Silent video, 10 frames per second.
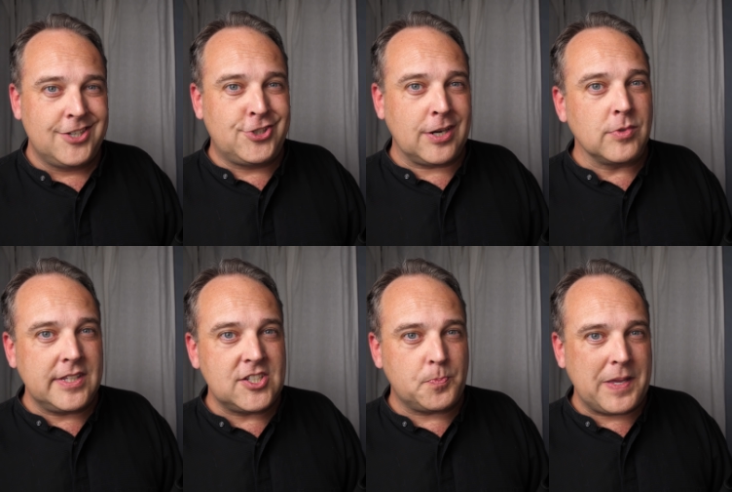
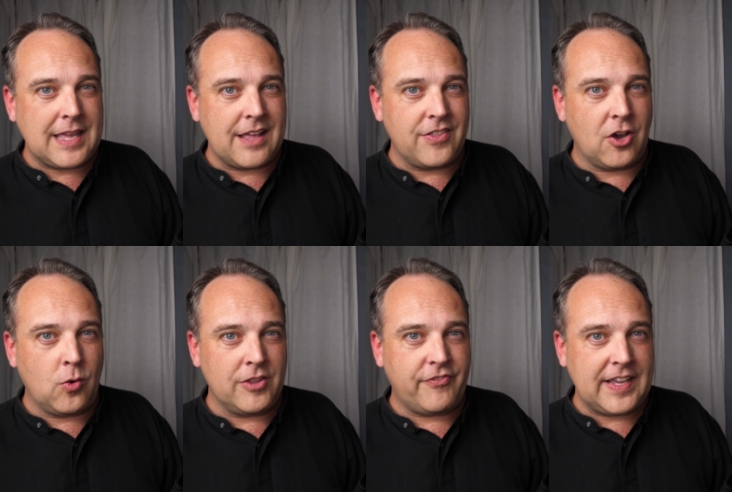Generally speaking
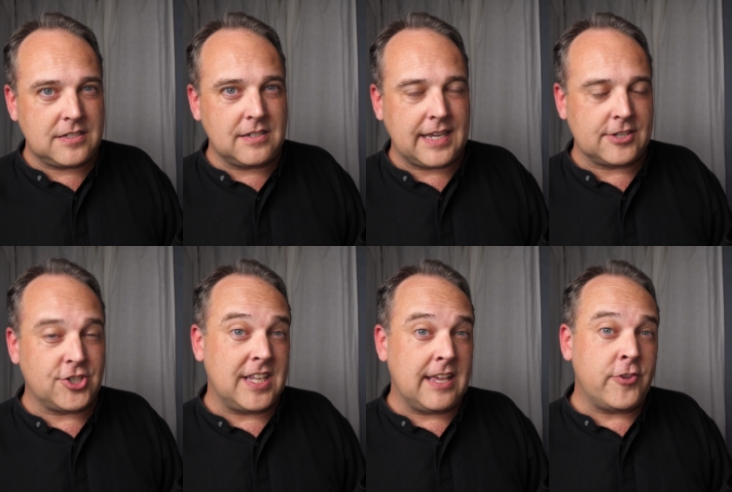though, with face
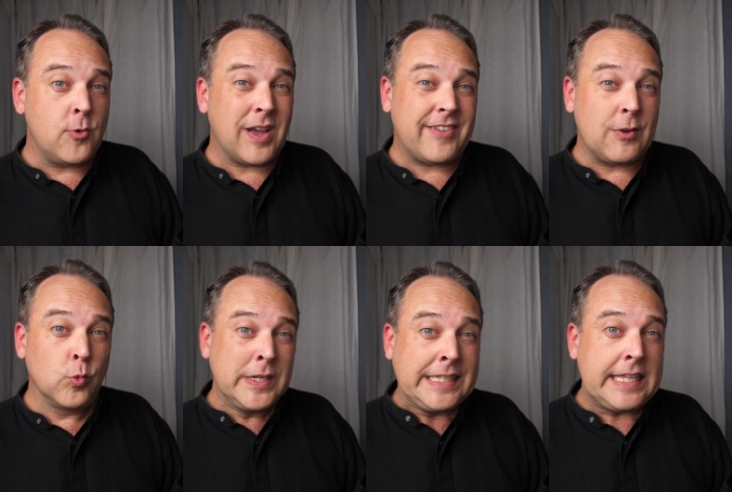detection, if you have a
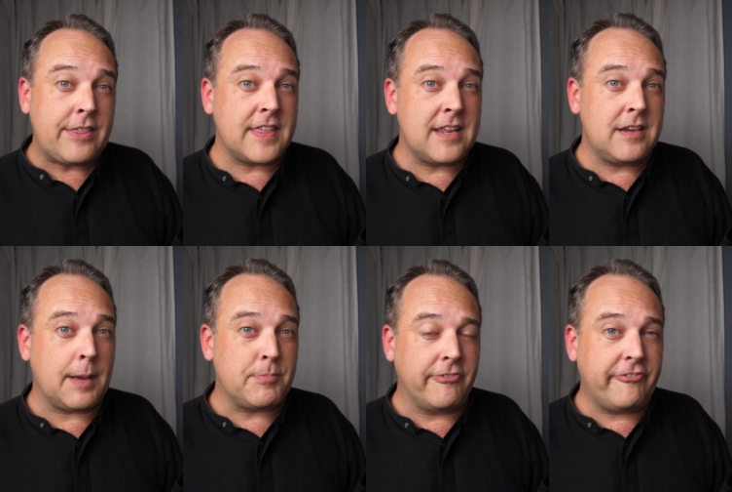really thin
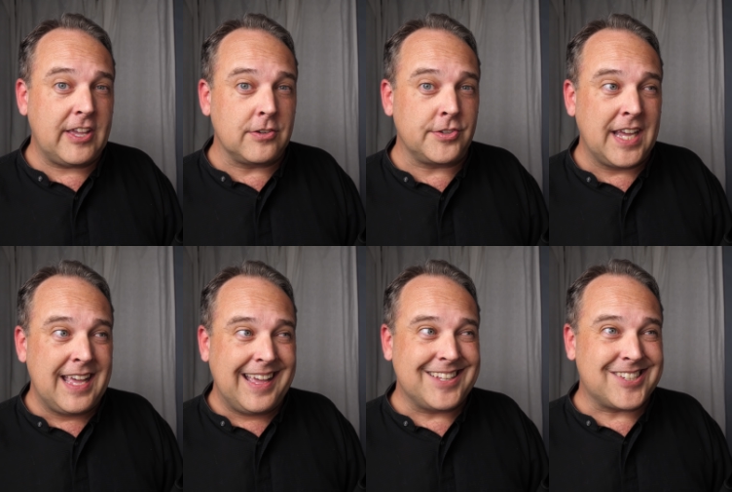depth of field,
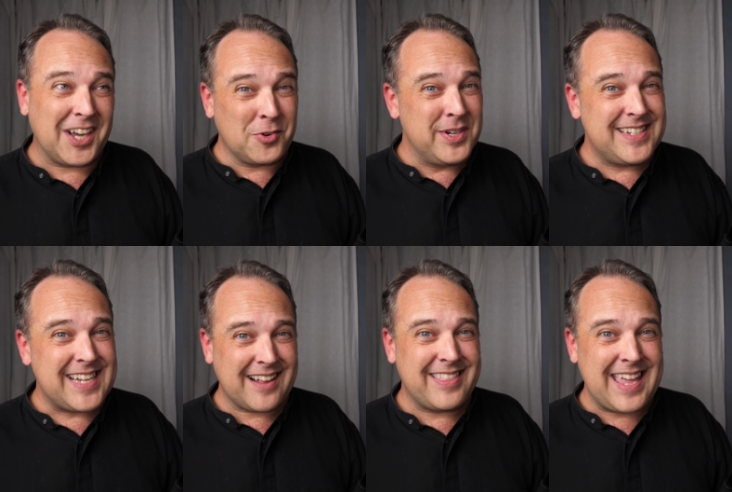it's not going to
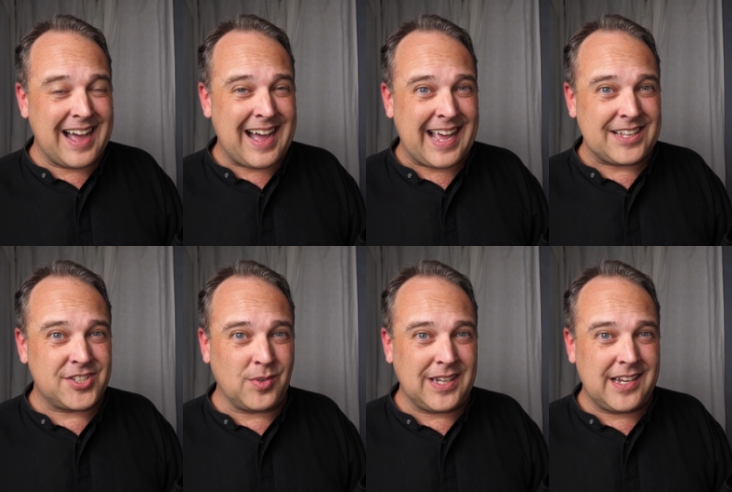tech the eye.
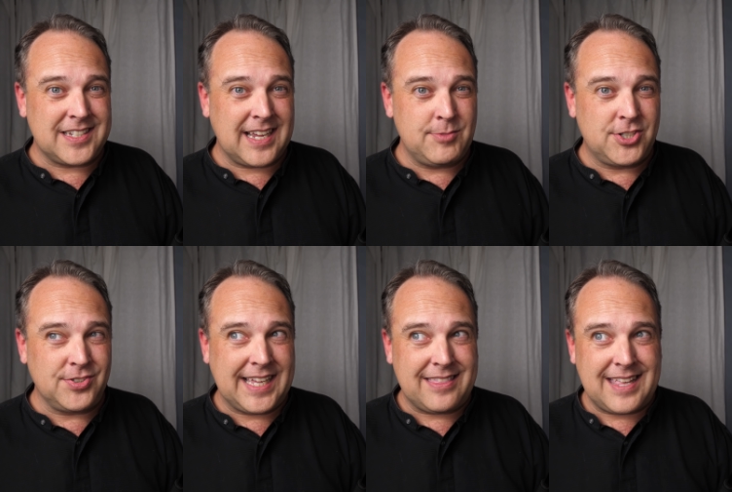So a lot of times
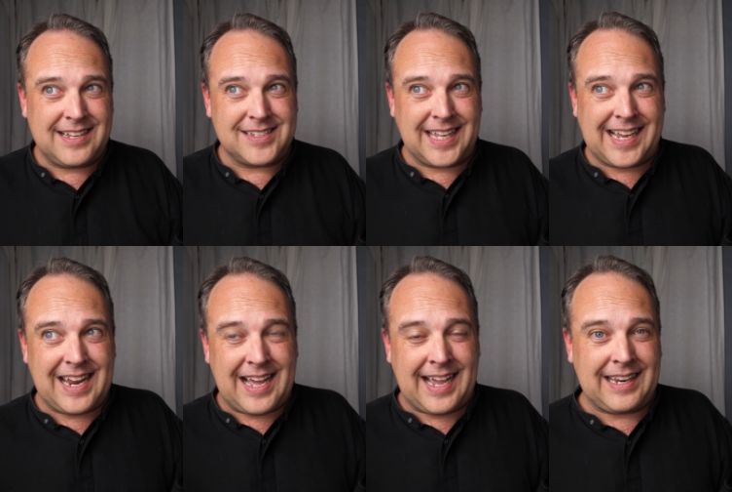you'll get things like
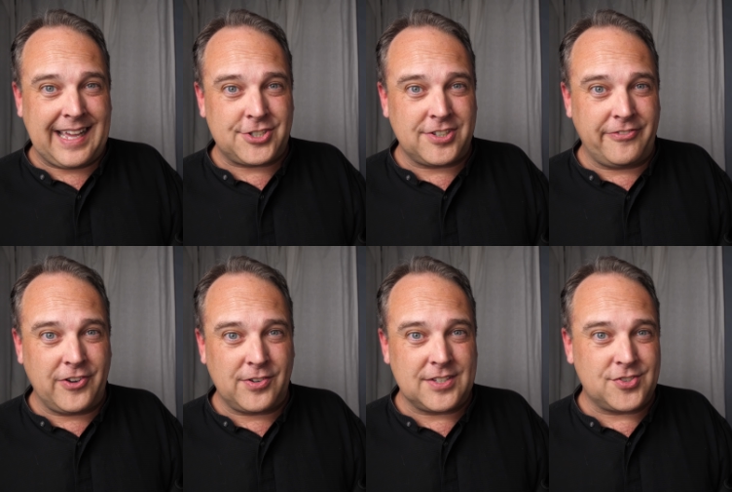an eyelash in
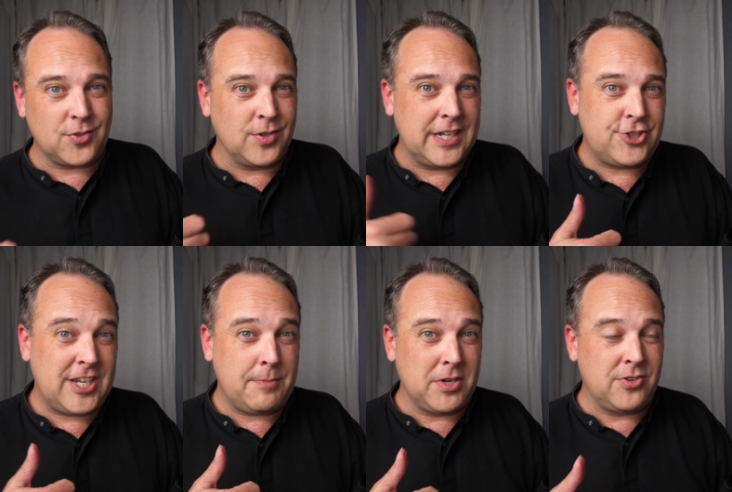focus or a
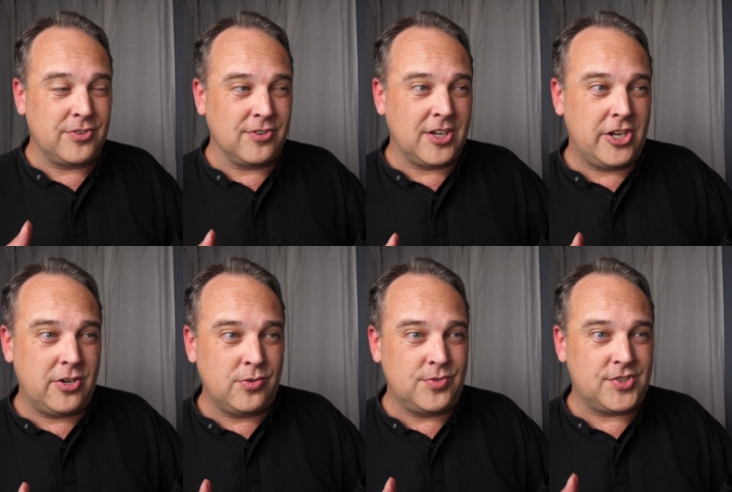cheekbone or a
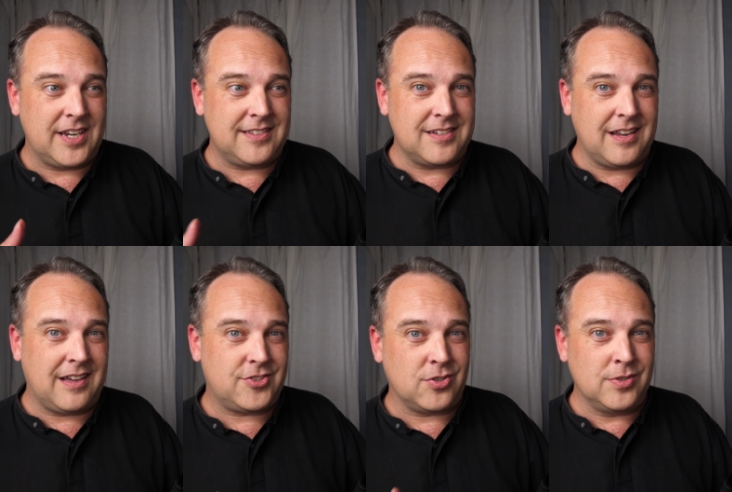nose and it's
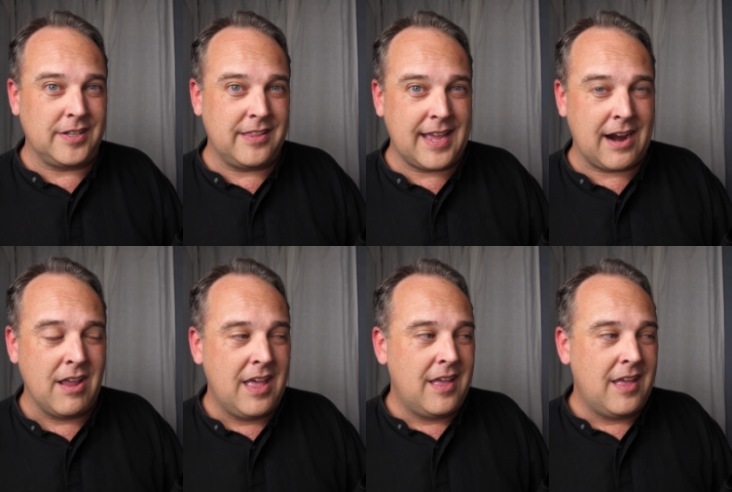not totally there.